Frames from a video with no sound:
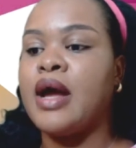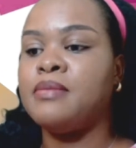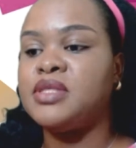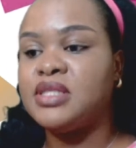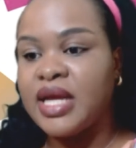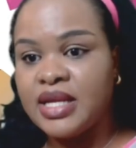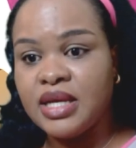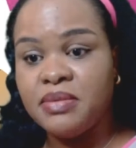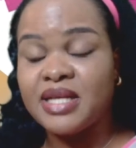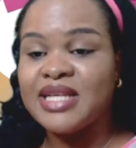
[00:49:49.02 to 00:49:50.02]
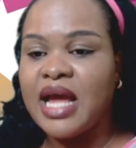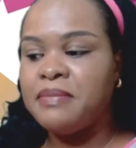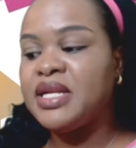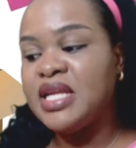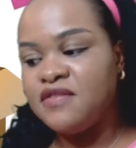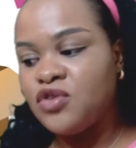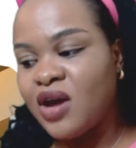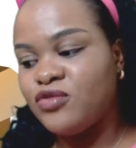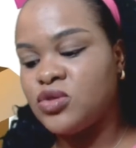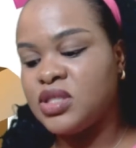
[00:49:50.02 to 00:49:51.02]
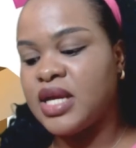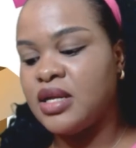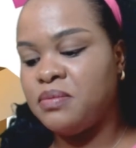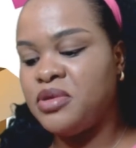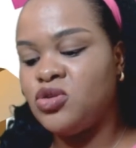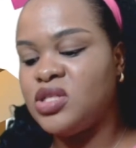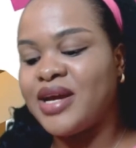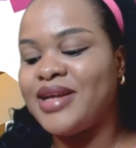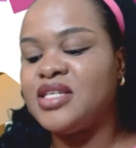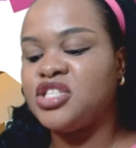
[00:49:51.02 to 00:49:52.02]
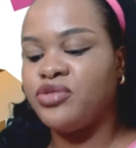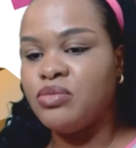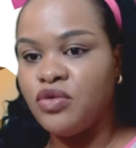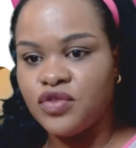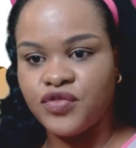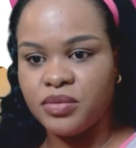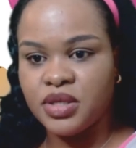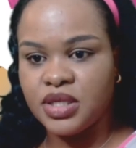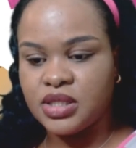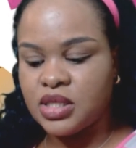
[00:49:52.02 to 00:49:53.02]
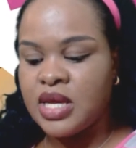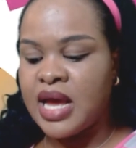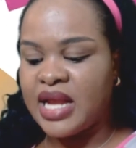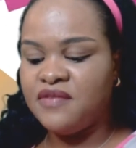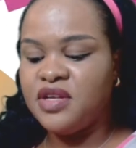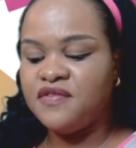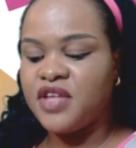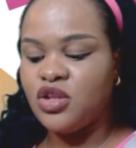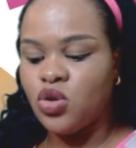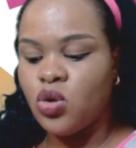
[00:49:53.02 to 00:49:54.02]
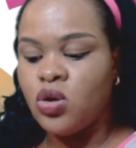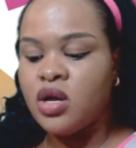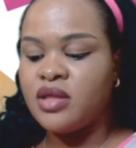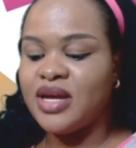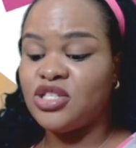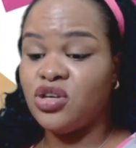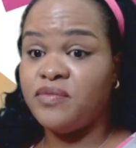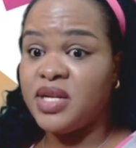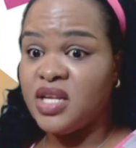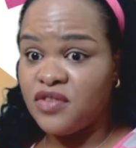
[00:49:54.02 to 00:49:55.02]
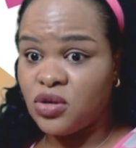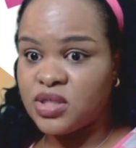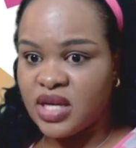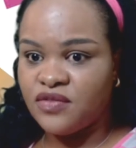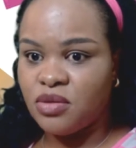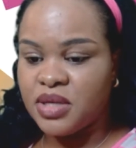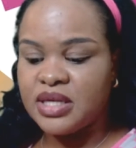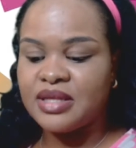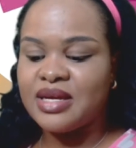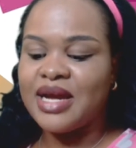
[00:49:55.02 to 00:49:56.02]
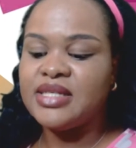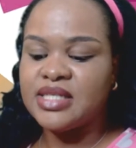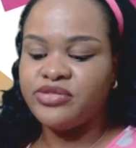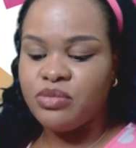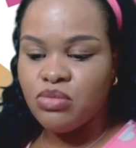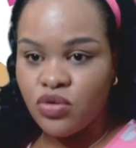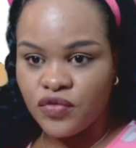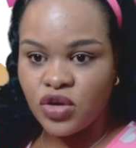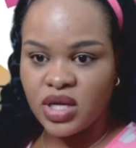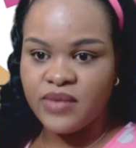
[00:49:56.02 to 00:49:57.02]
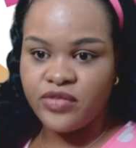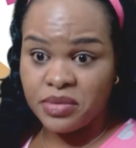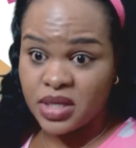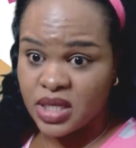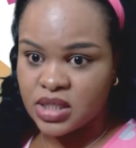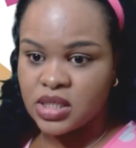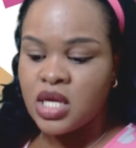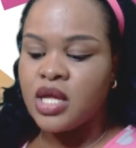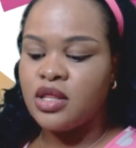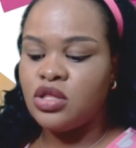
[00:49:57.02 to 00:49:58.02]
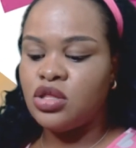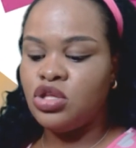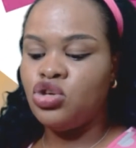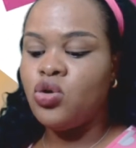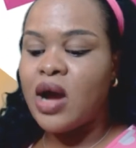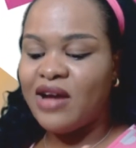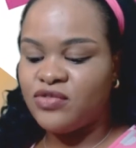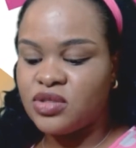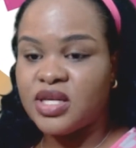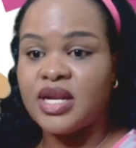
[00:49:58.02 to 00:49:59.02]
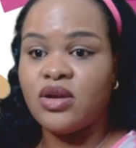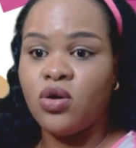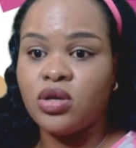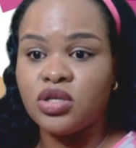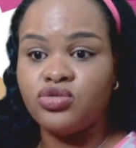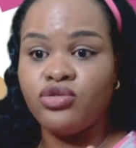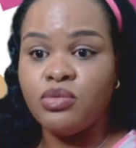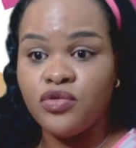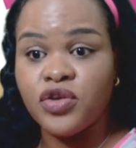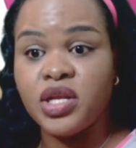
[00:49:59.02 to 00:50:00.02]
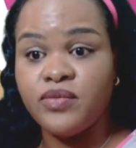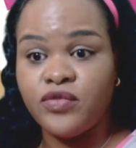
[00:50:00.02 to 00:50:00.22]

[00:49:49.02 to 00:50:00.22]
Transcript: send in, because I believe you have to send. They can't just remove you from the list, and even if they know that you have been living outside of Dominica, they can't just remove your name from the list. You have to send an order to remove your name